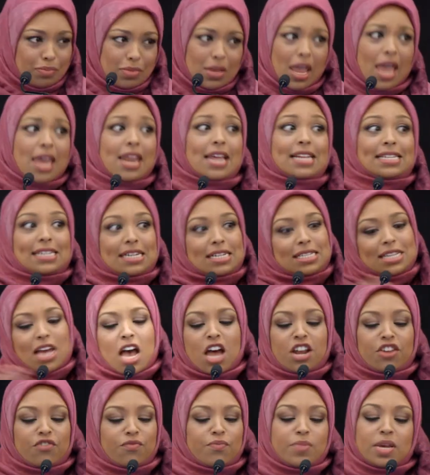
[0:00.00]
And I did a
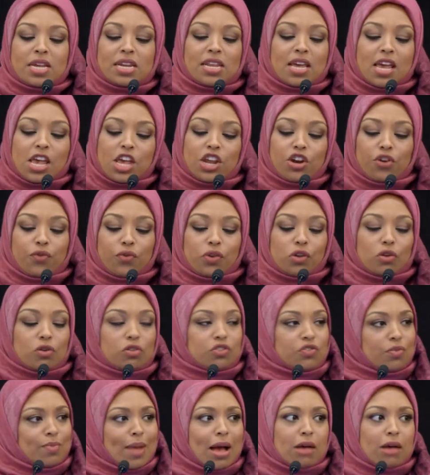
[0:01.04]
ton of media interviews from